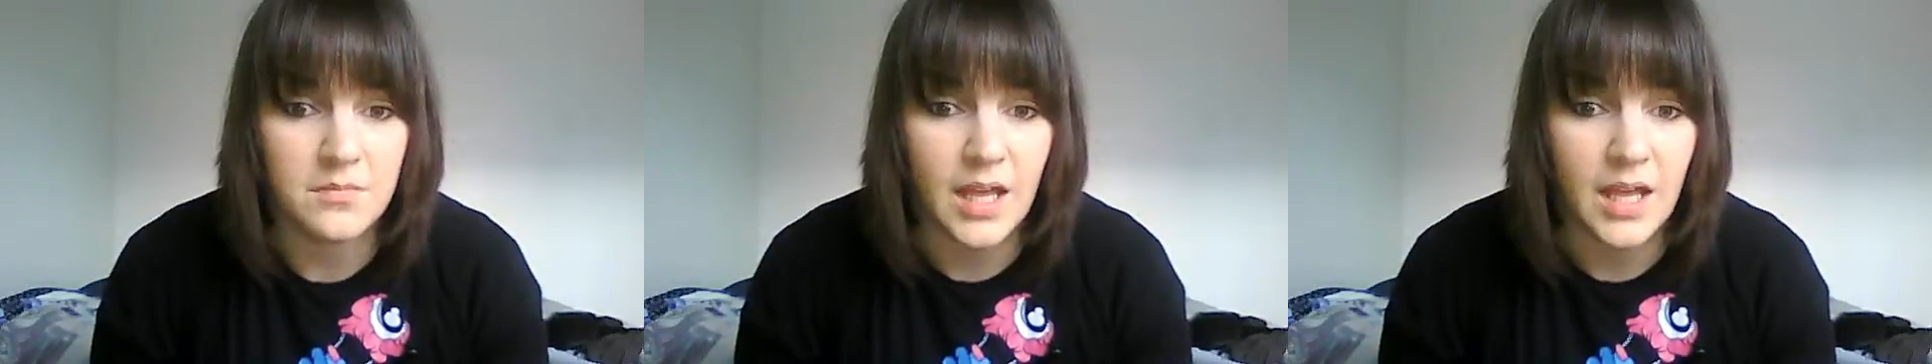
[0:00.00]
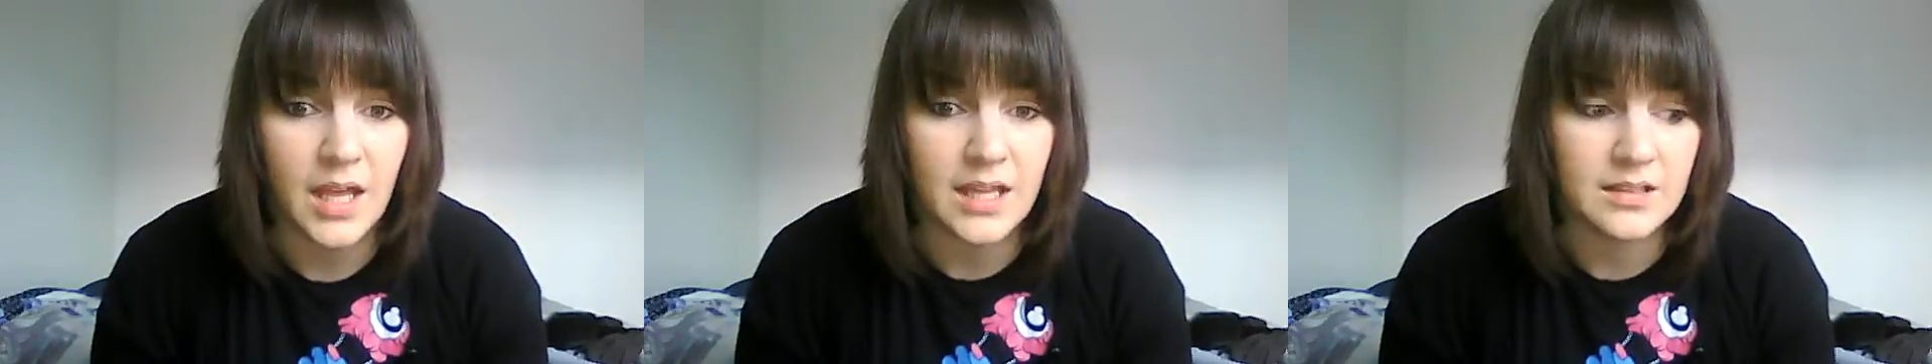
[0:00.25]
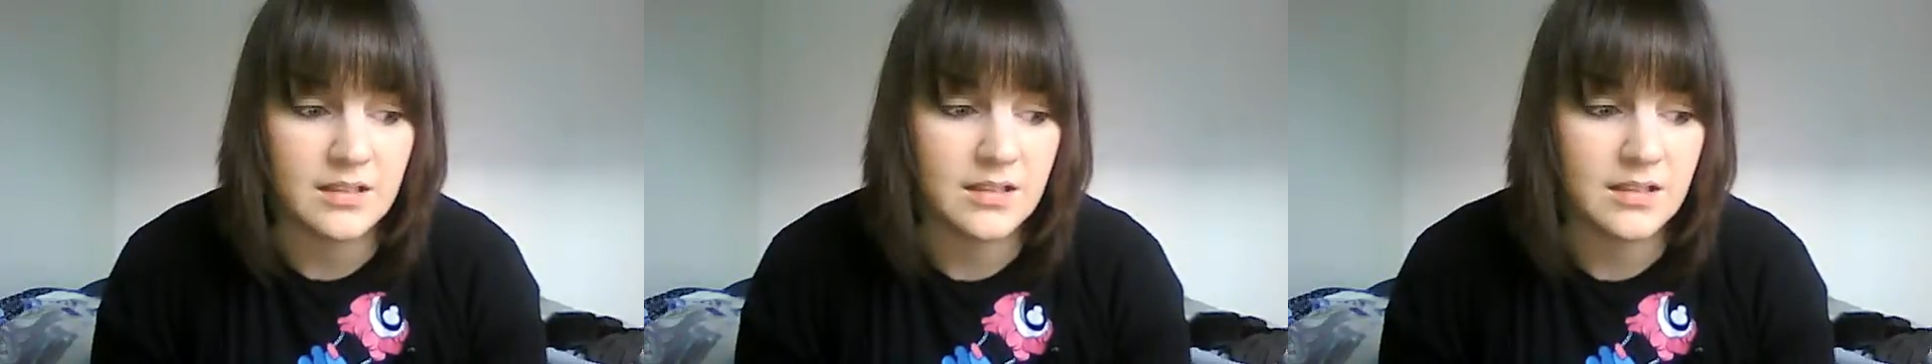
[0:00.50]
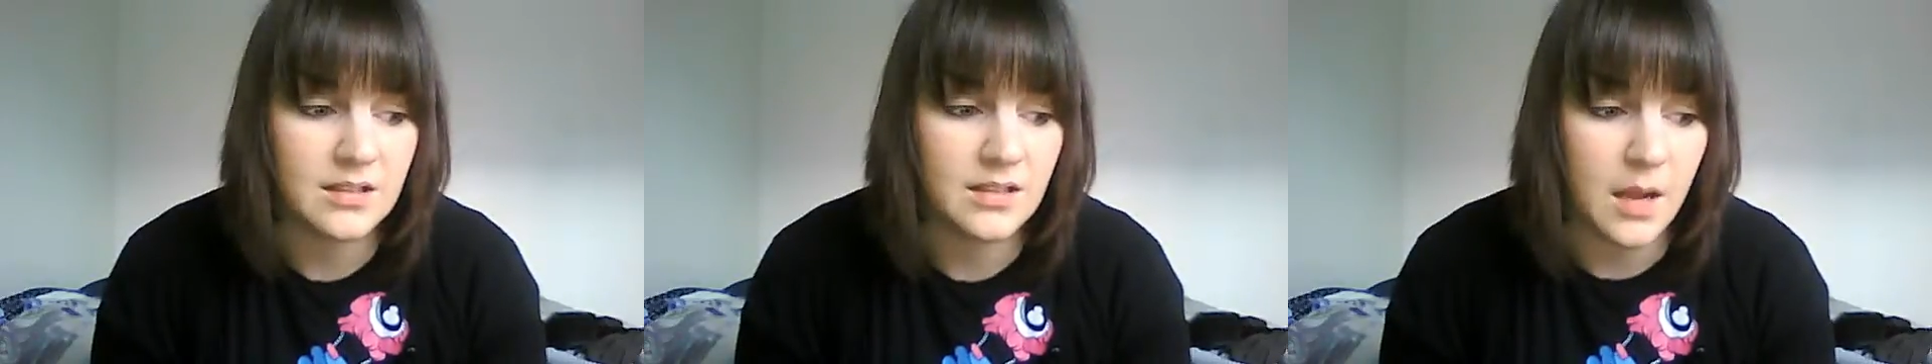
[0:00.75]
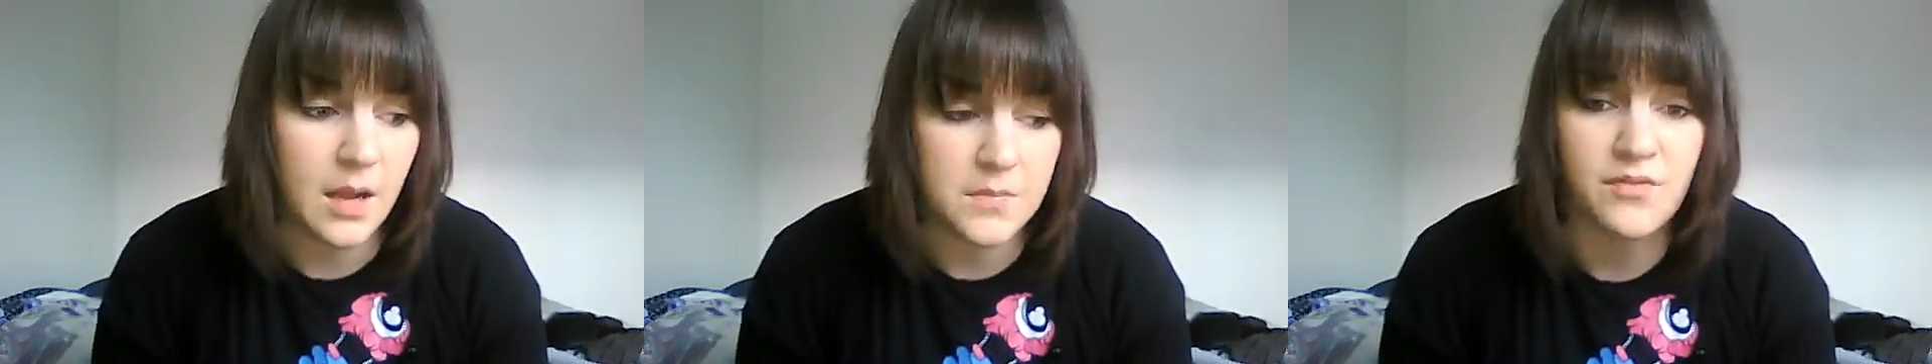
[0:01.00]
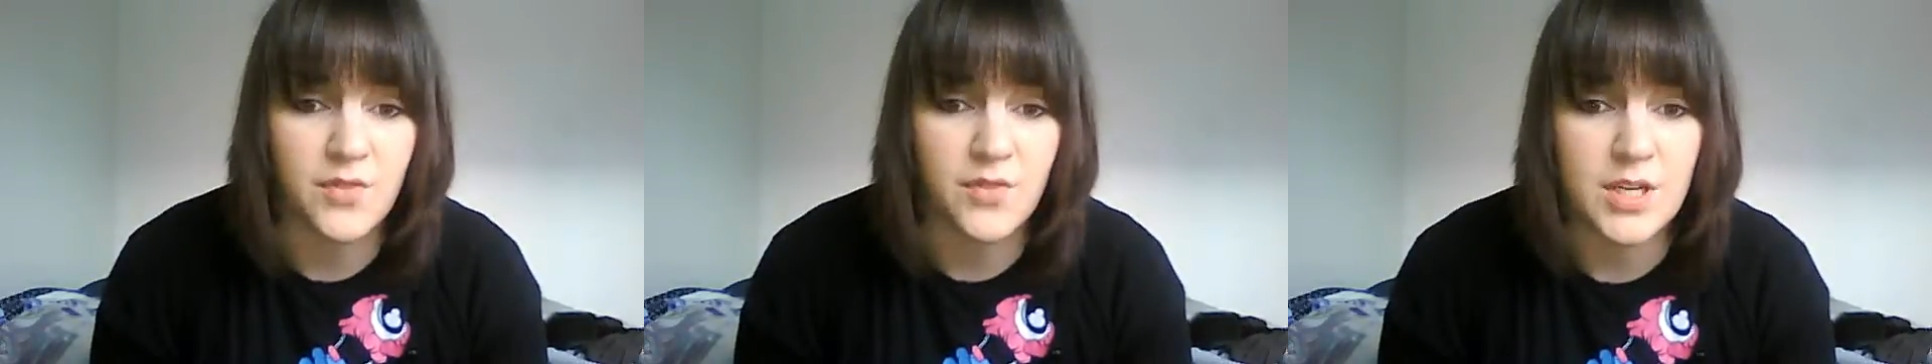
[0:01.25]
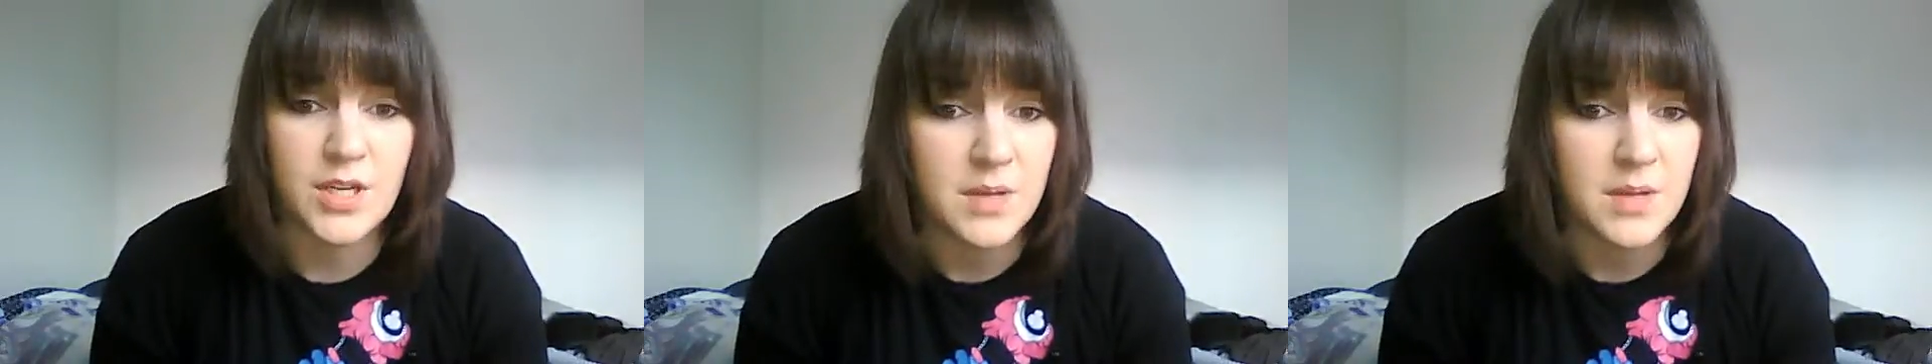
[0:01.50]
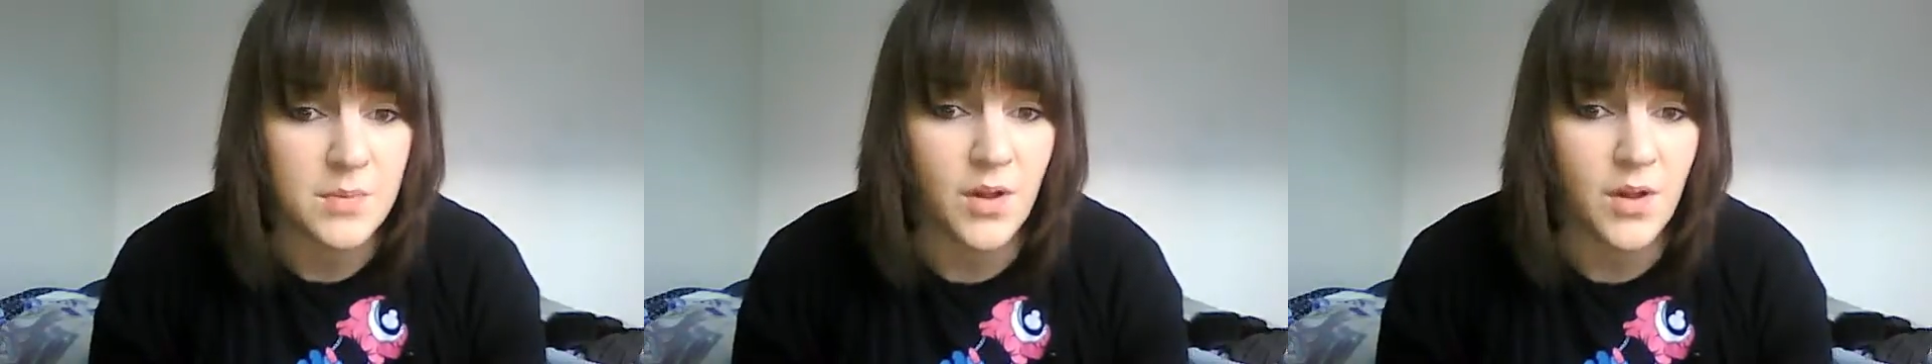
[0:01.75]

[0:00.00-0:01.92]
And I'm converting people.